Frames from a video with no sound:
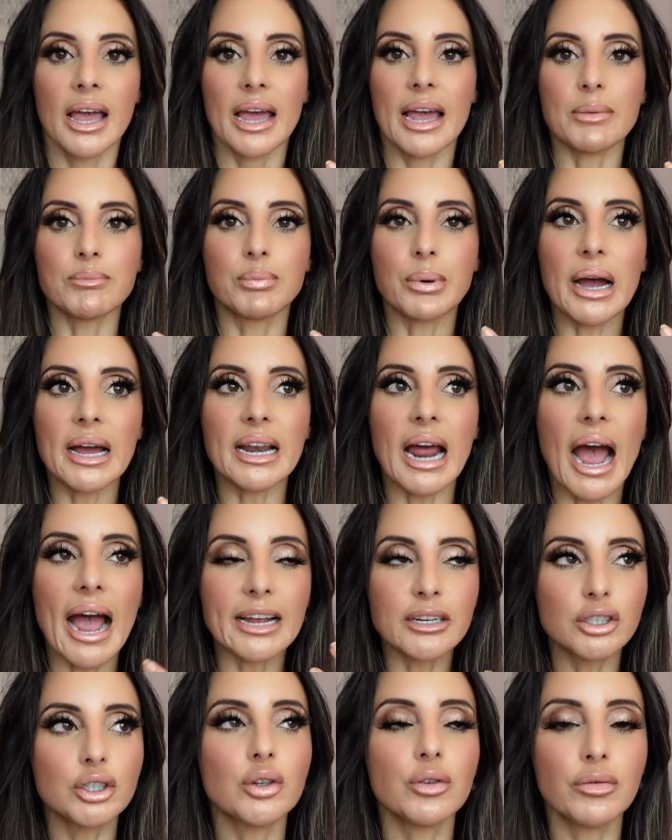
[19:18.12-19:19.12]
But I
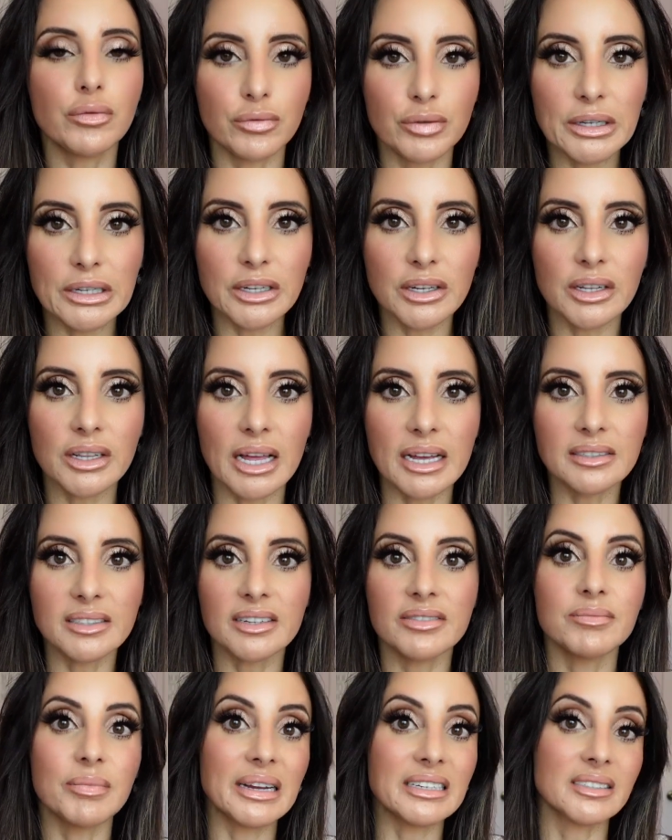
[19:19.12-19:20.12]
do feel as
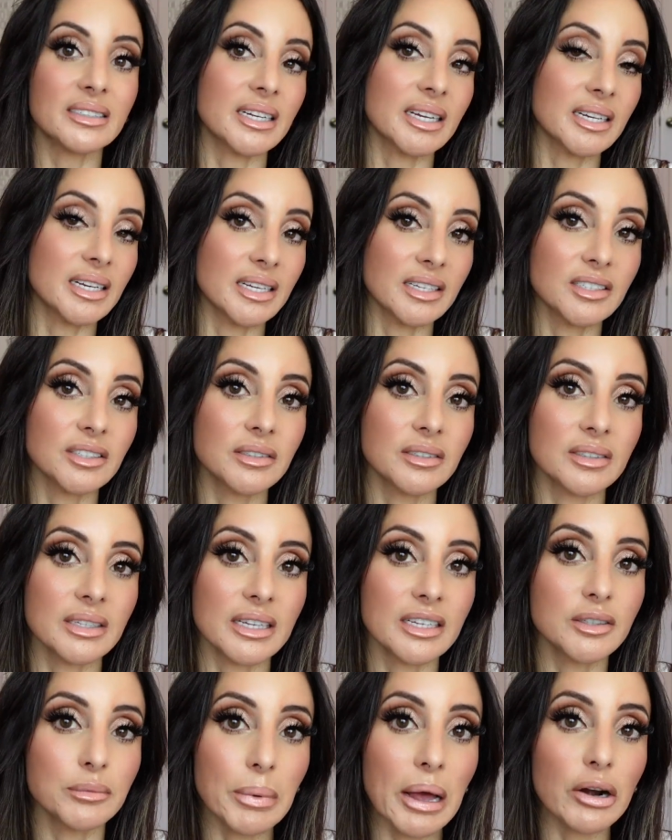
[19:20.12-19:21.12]
if my skin
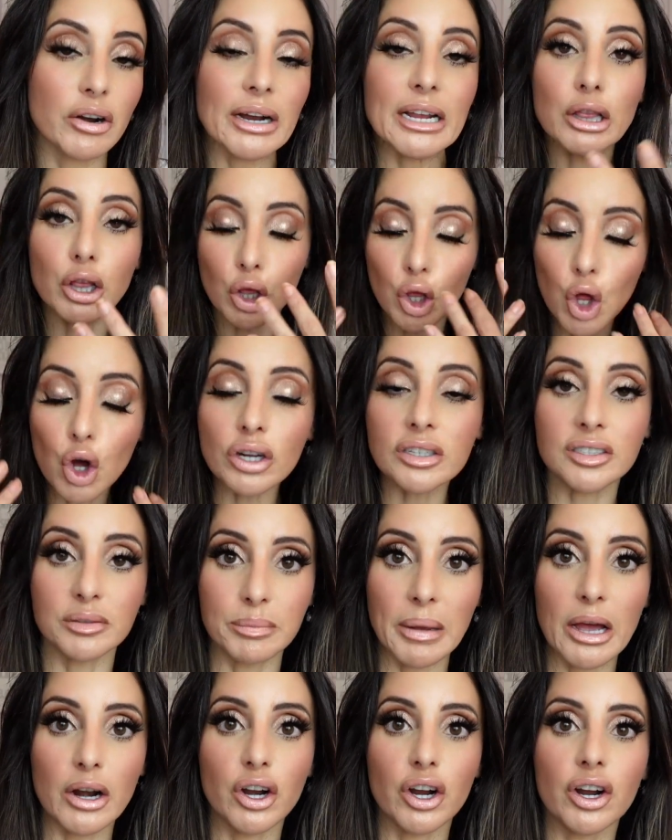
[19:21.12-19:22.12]
is better. It looks
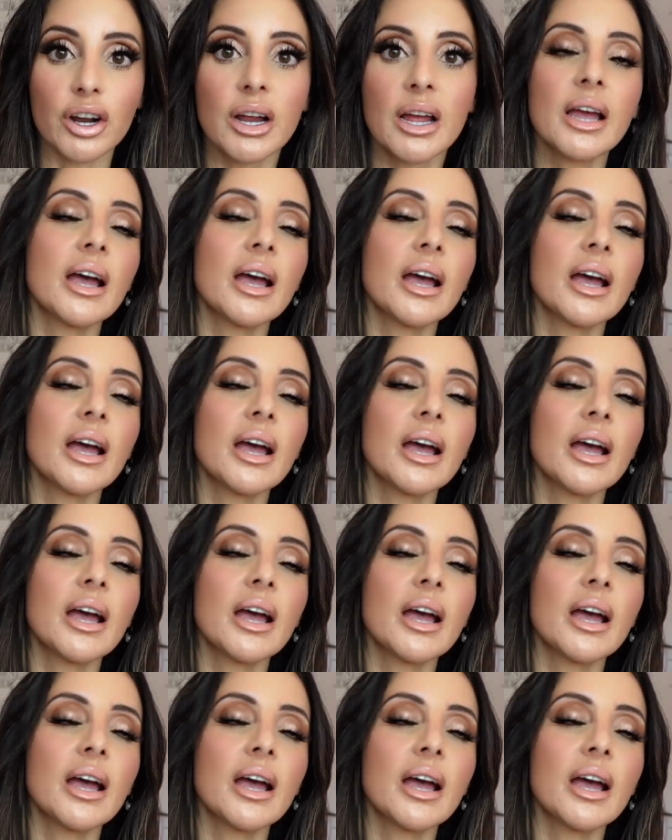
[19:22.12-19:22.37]
better.